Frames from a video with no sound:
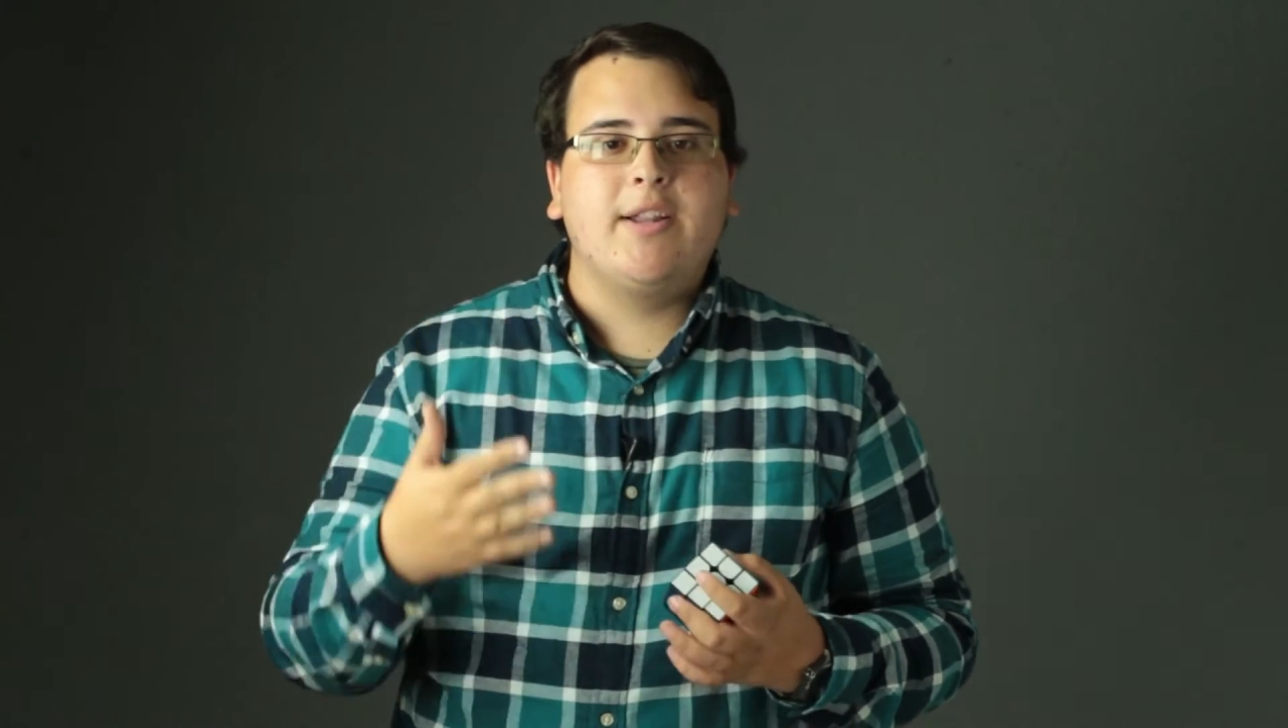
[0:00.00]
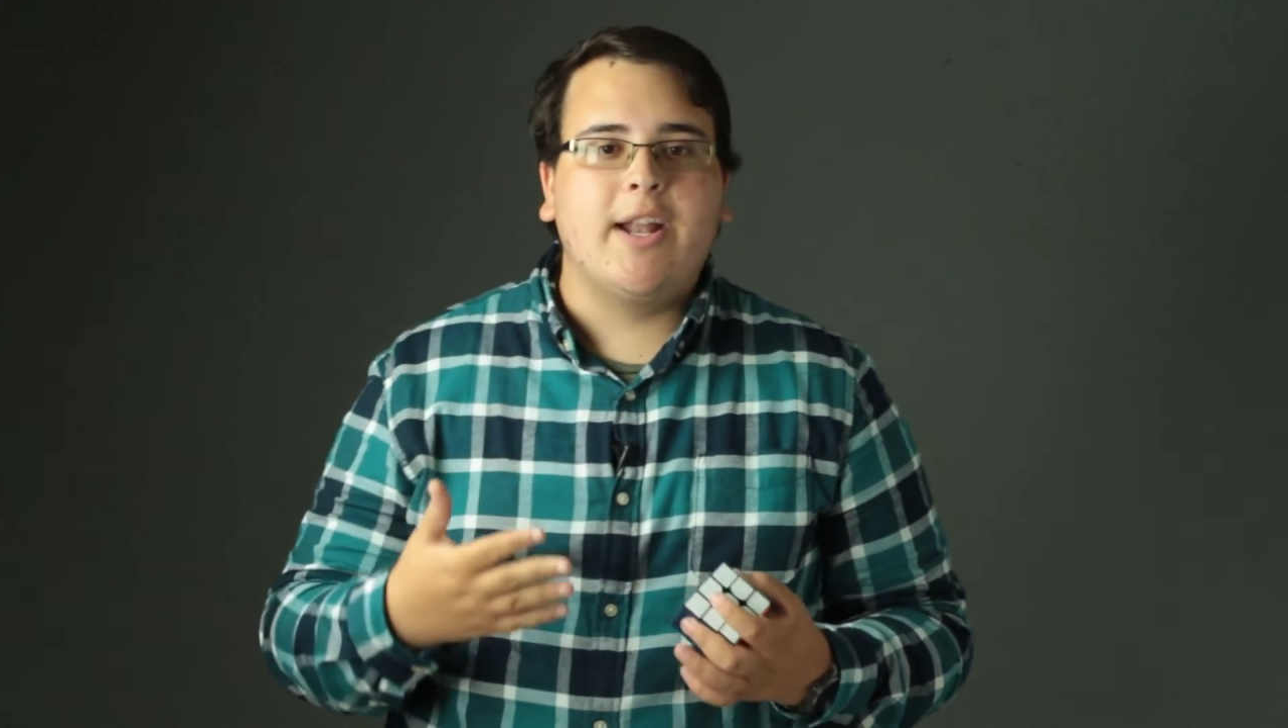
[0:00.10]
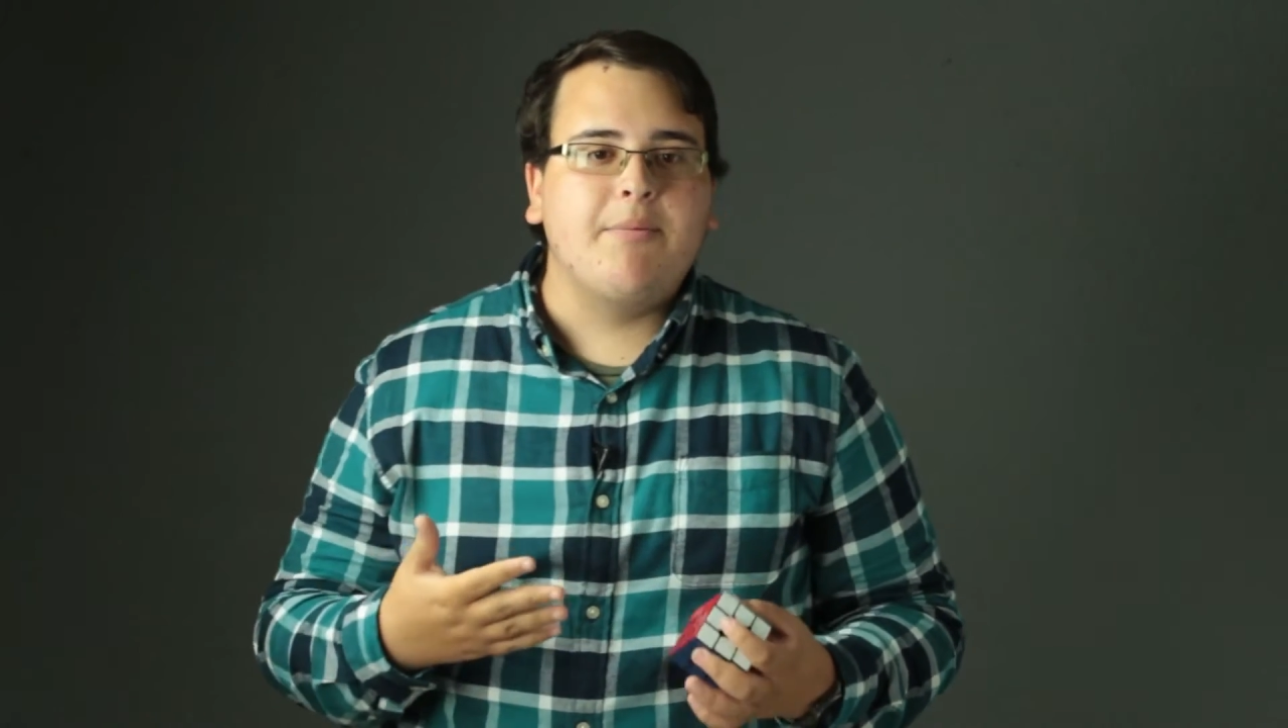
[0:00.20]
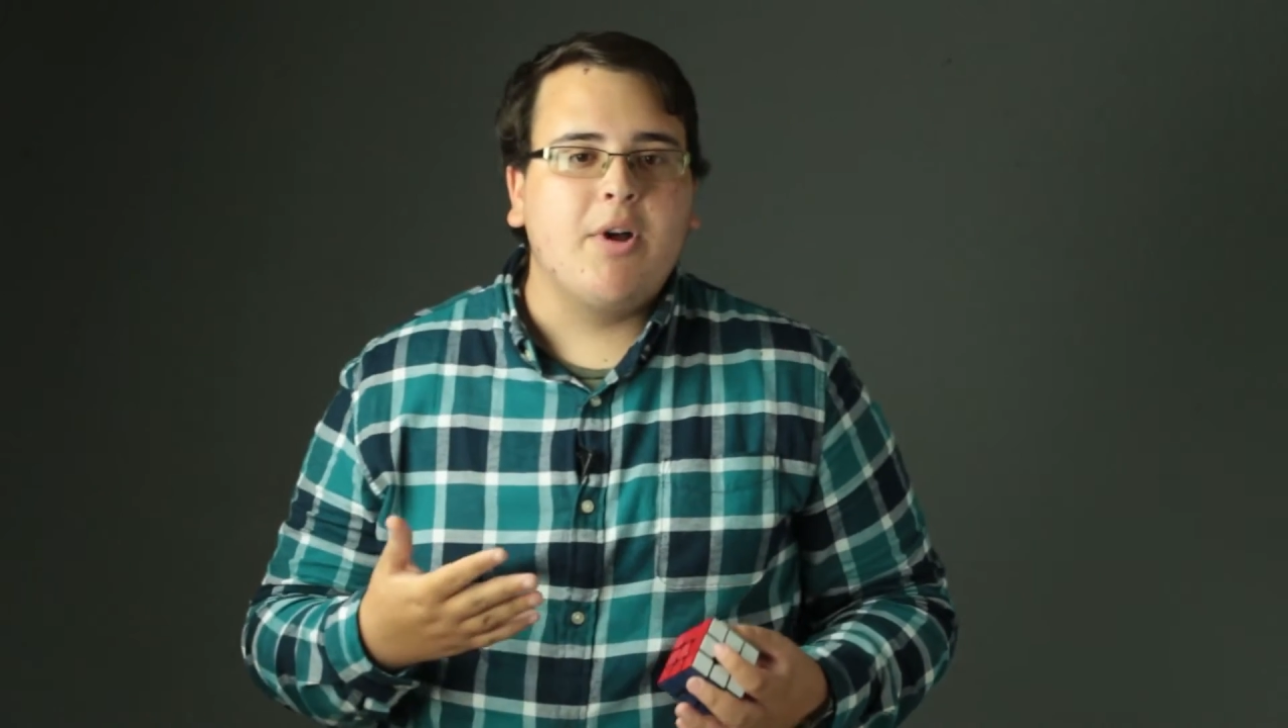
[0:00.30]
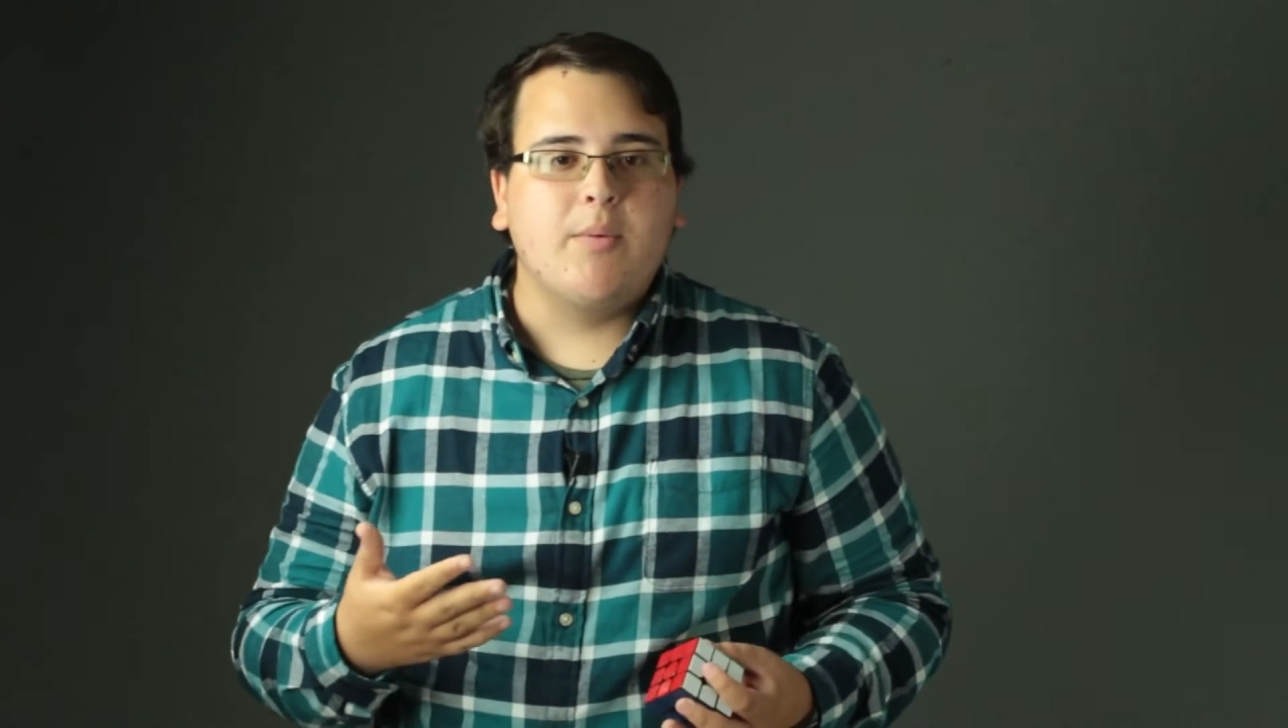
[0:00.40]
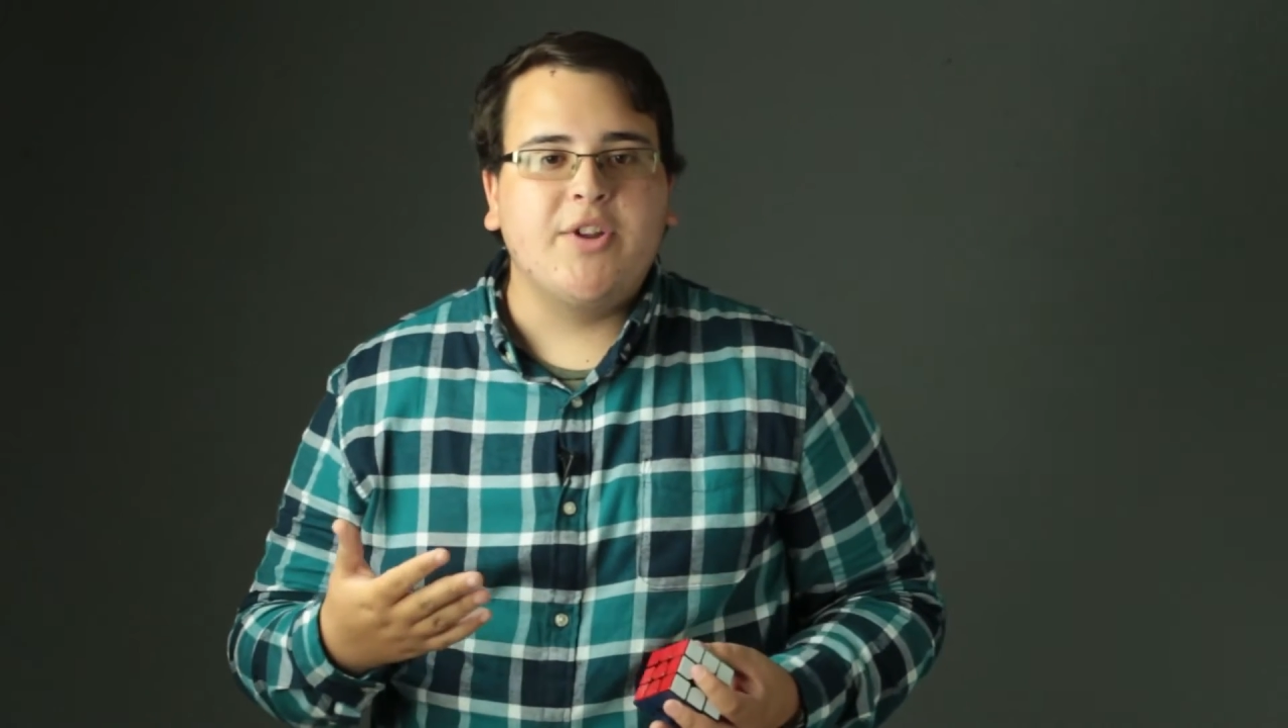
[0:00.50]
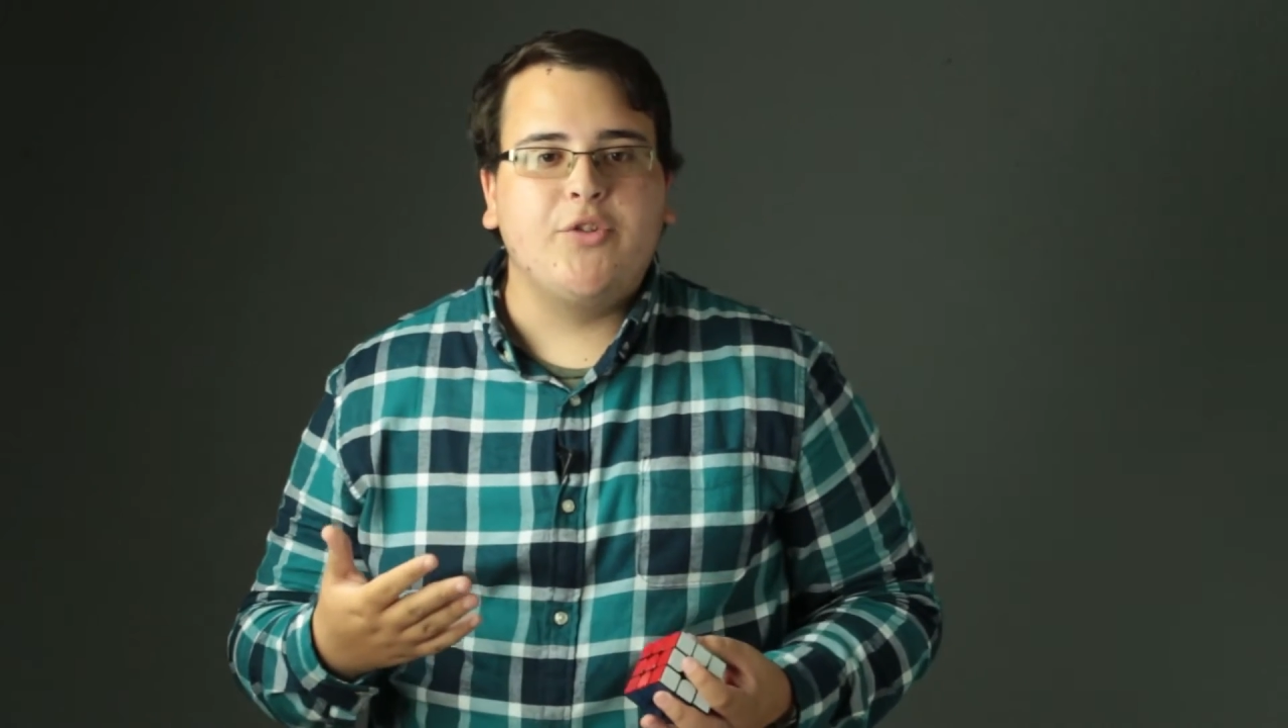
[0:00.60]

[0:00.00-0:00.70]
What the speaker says: let him know what he's